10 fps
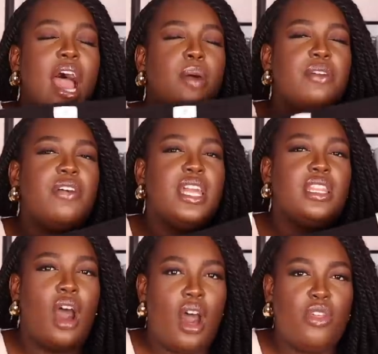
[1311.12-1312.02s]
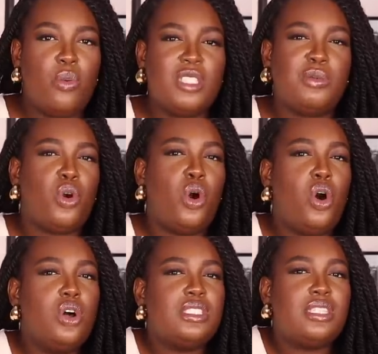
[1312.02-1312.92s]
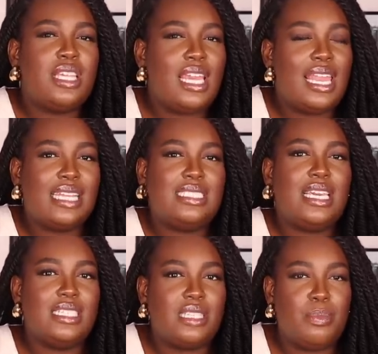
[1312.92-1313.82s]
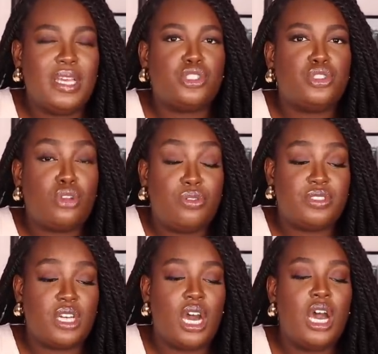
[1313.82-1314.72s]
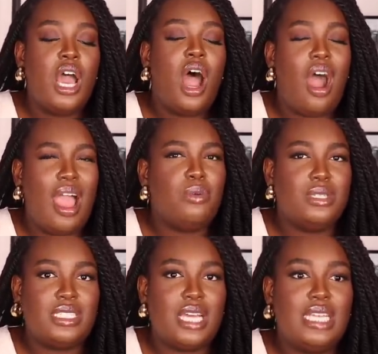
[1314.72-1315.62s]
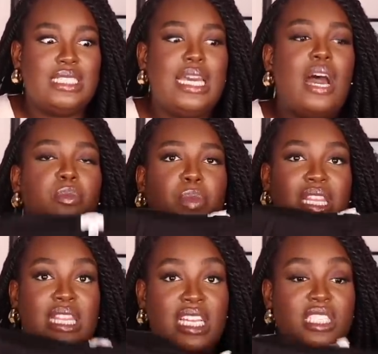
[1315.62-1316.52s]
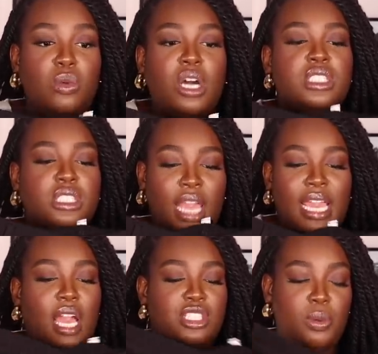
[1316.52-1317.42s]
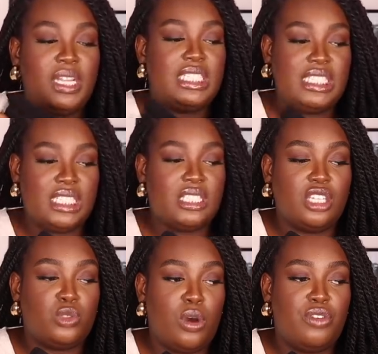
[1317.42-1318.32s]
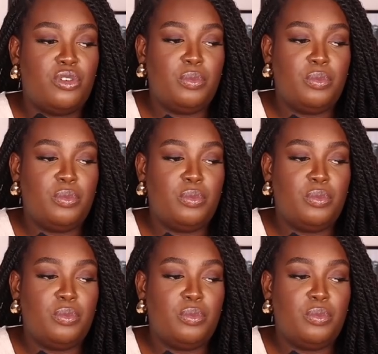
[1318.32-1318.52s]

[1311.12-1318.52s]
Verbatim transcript: However, in the other ones, because the elastic is a bit softer, I would size down. But these ones, like a 26 does well for